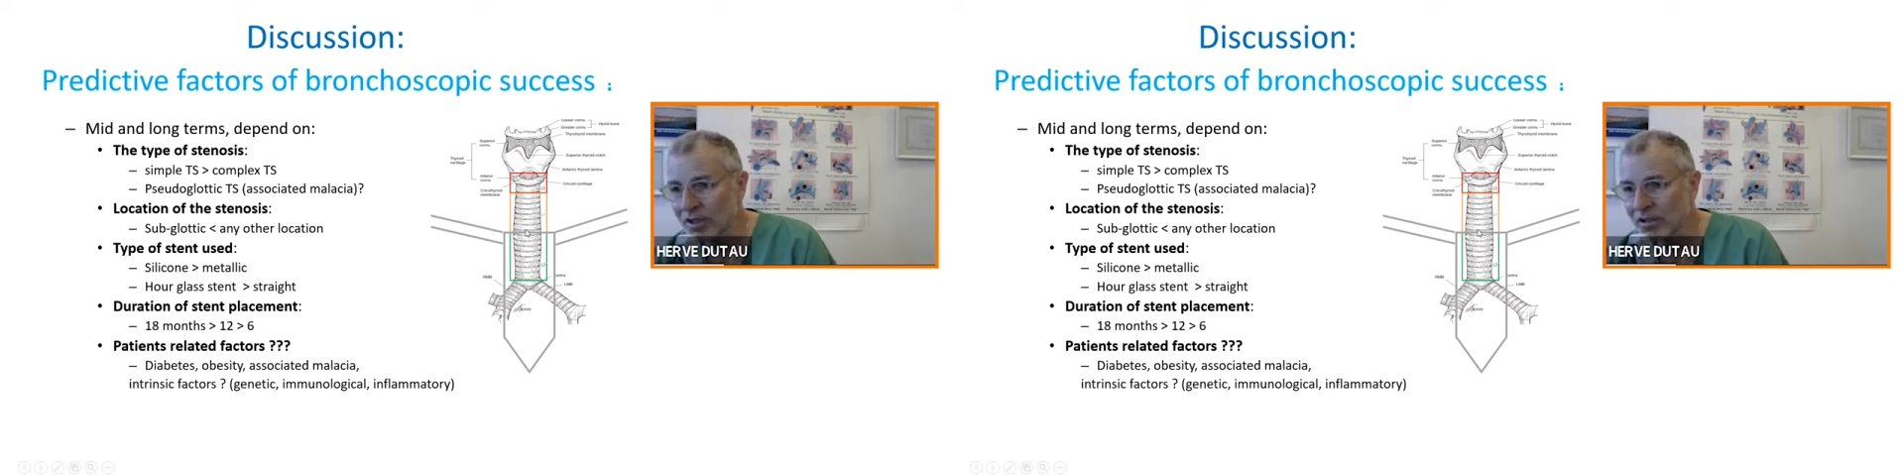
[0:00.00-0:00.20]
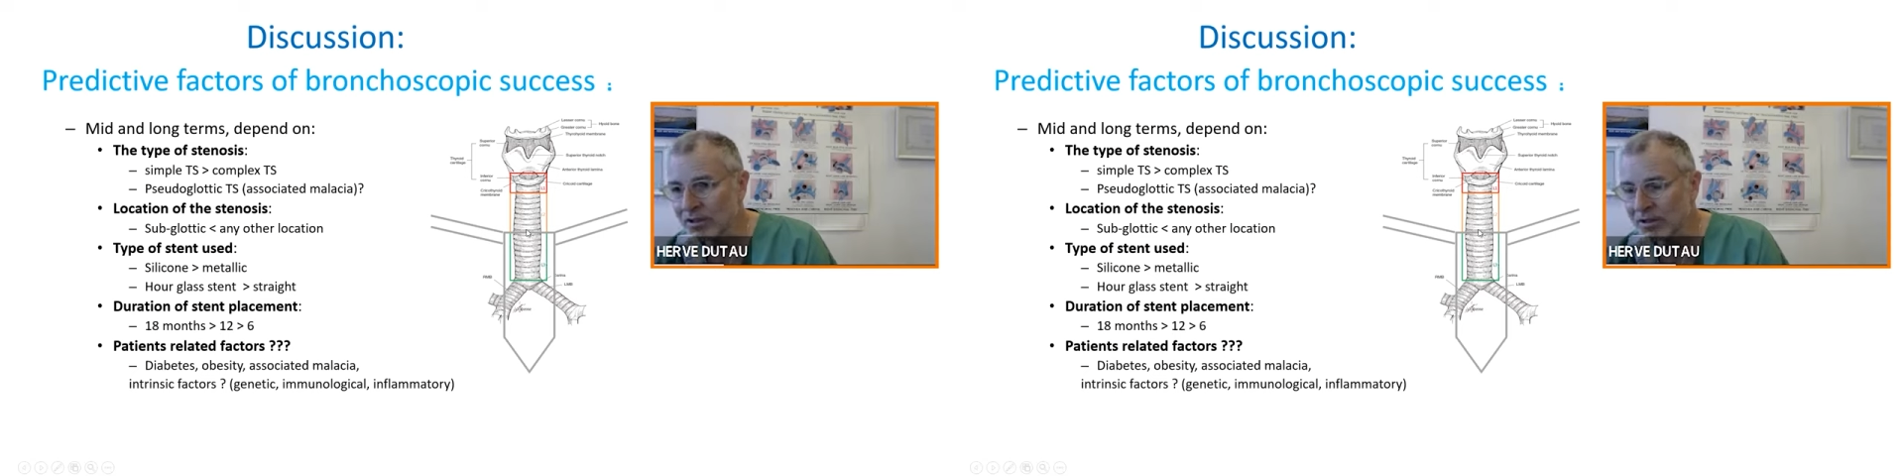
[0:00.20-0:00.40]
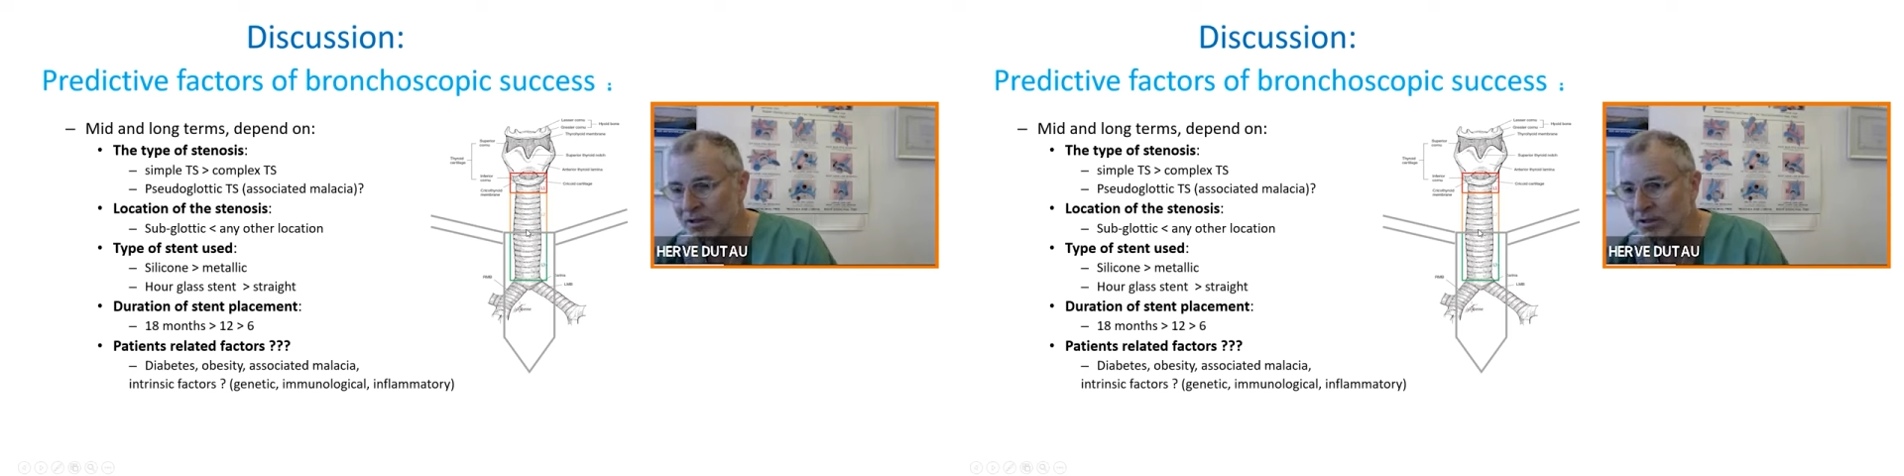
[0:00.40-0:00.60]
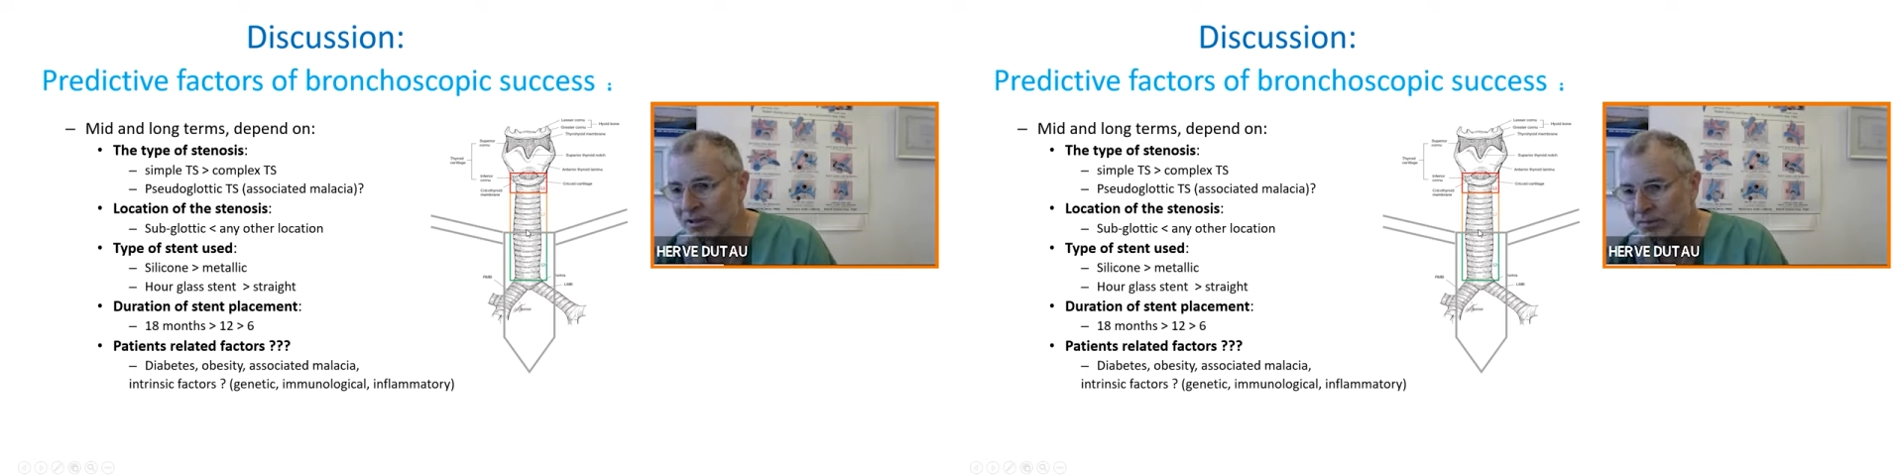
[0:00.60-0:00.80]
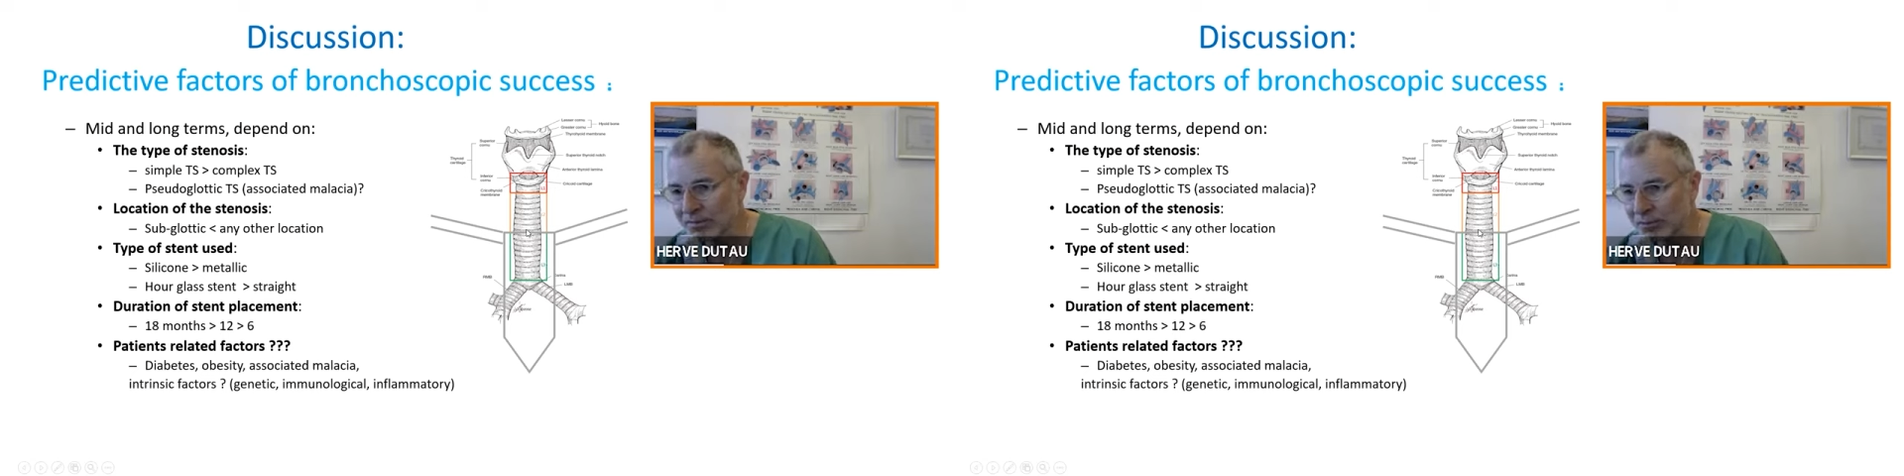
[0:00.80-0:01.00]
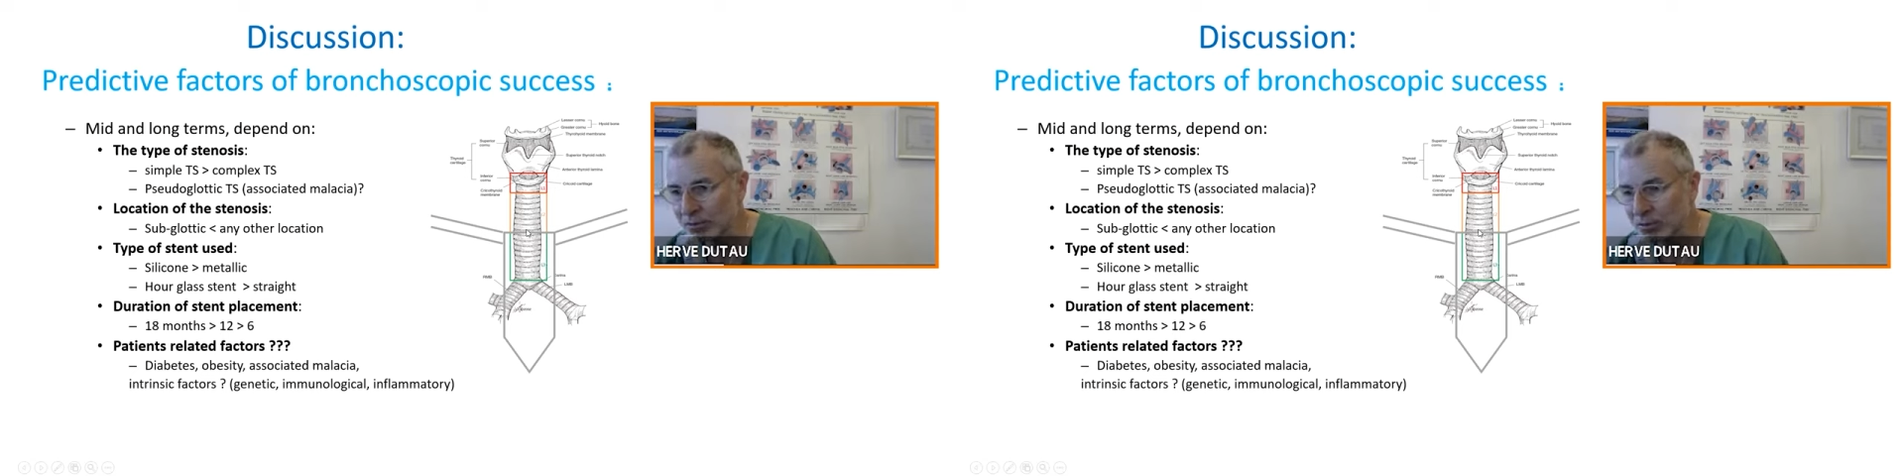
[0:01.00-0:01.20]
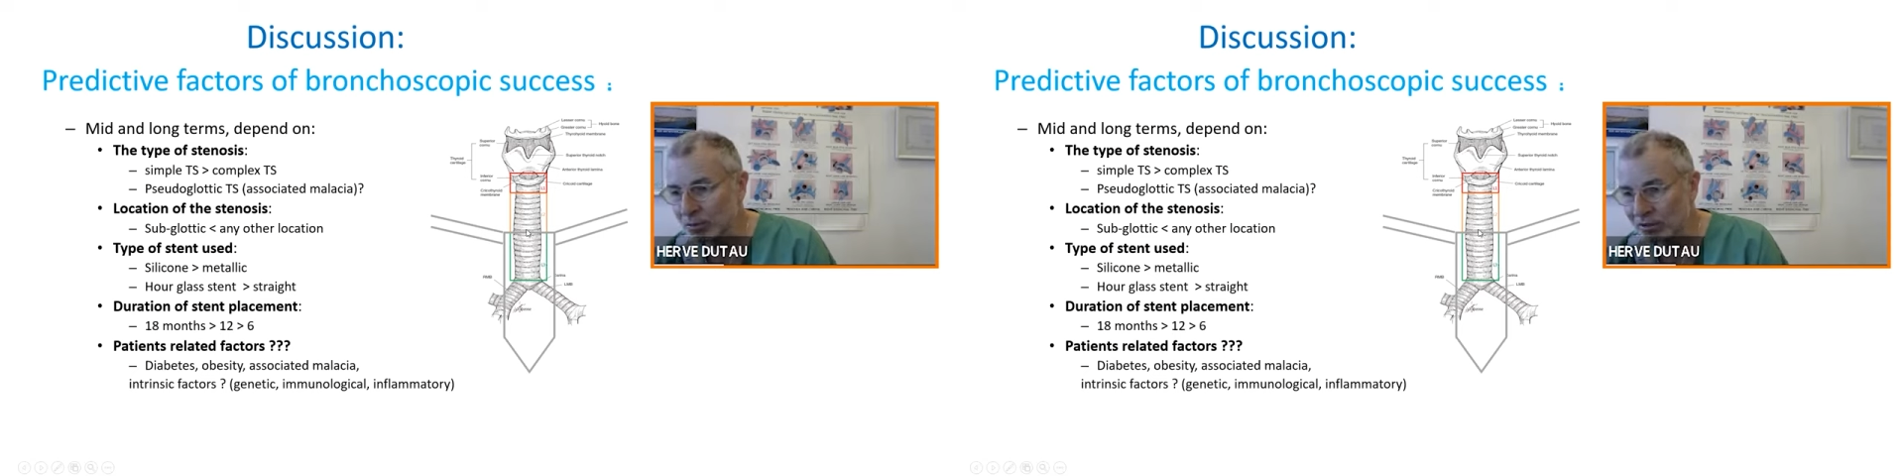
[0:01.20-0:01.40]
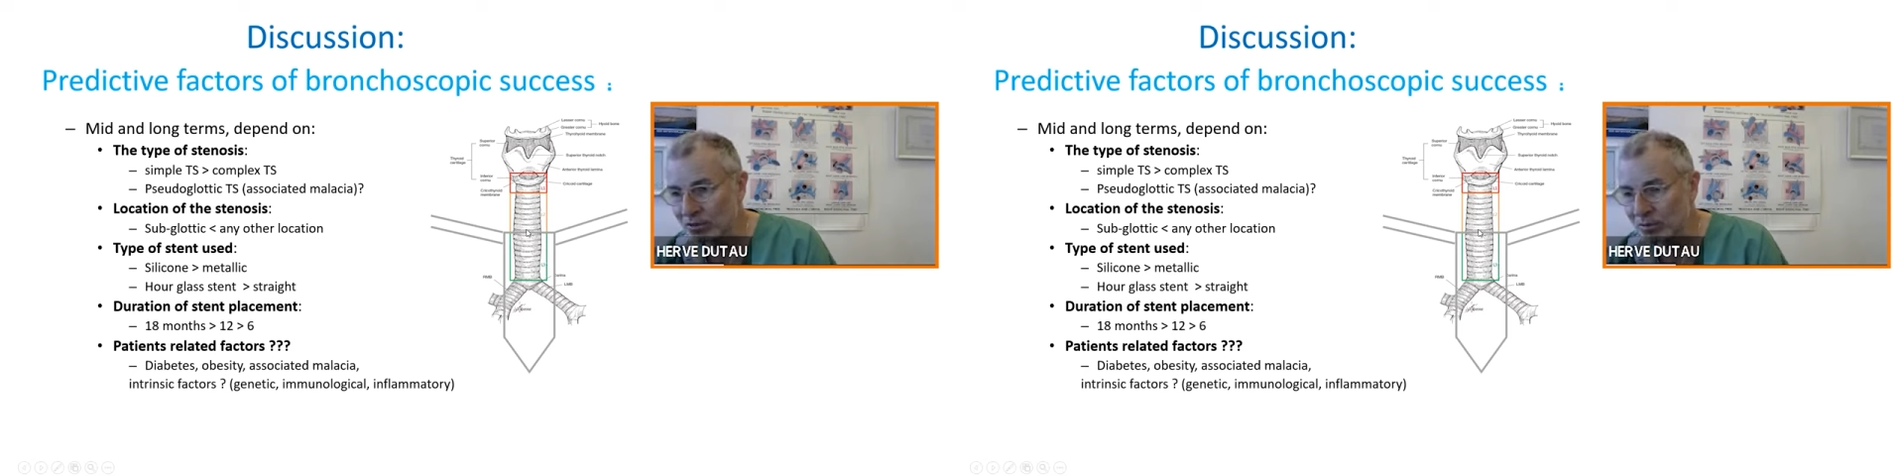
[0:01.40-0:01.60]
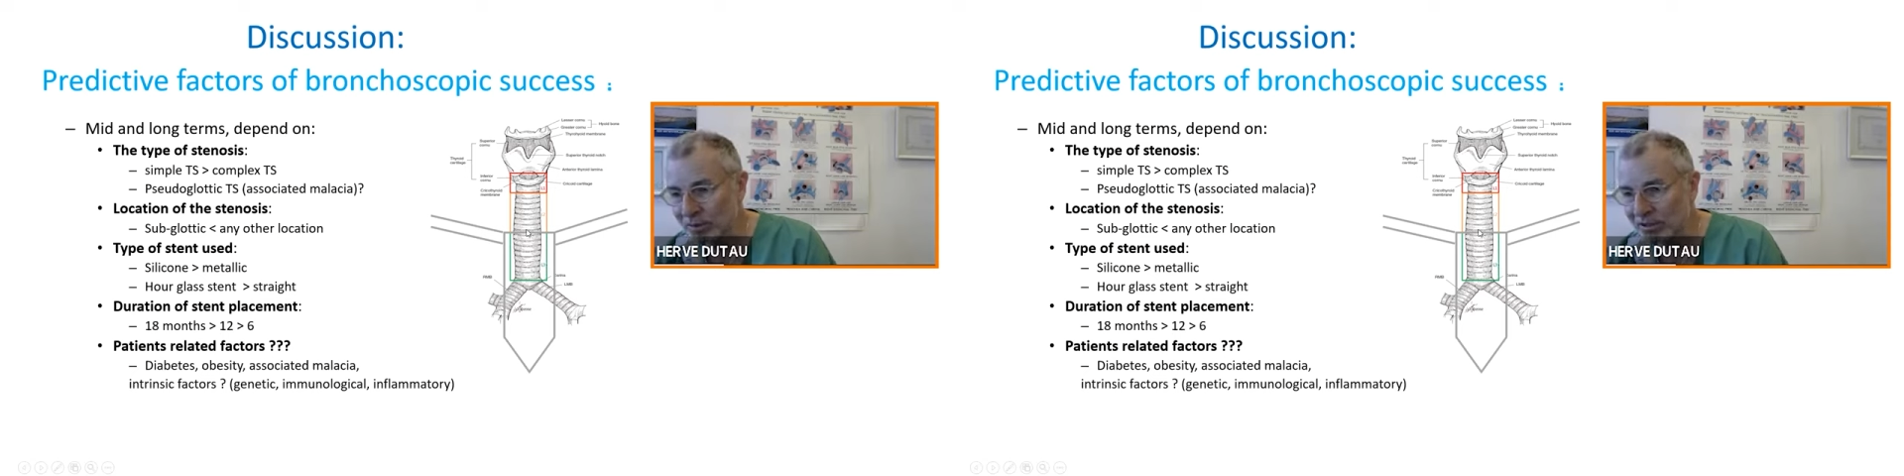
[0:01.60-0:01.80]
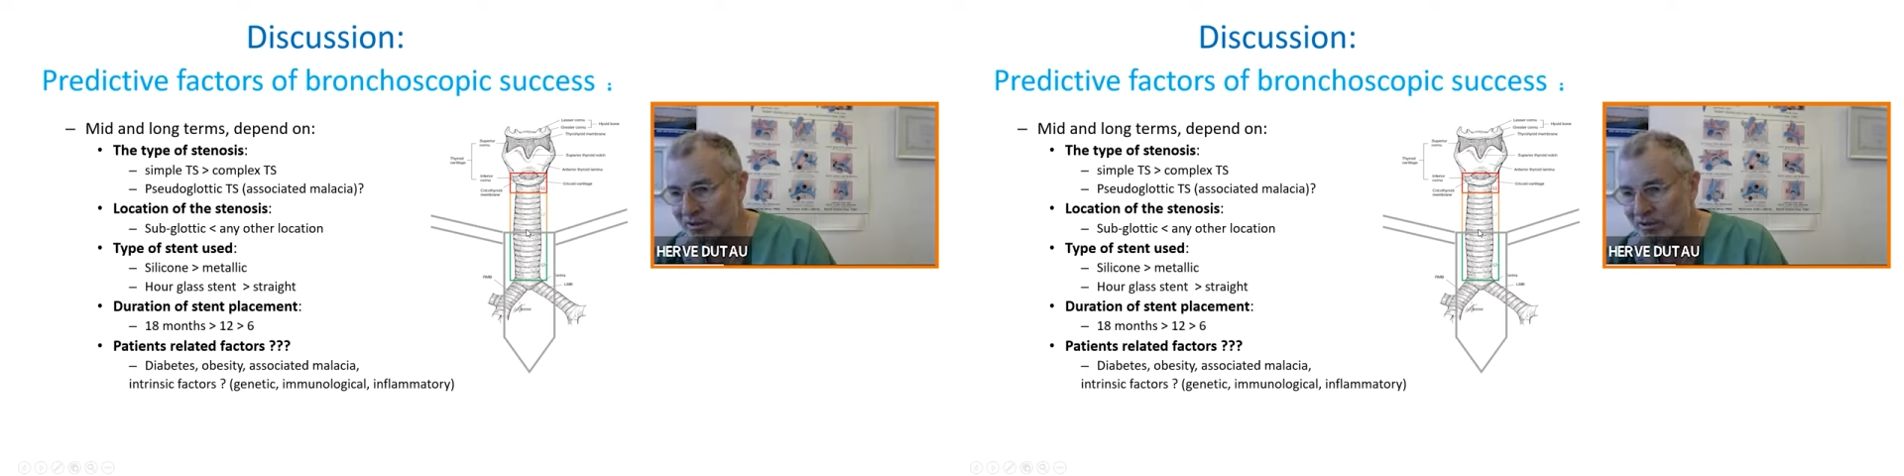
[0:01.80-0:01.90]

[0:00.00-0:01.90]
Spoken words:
if you want to make a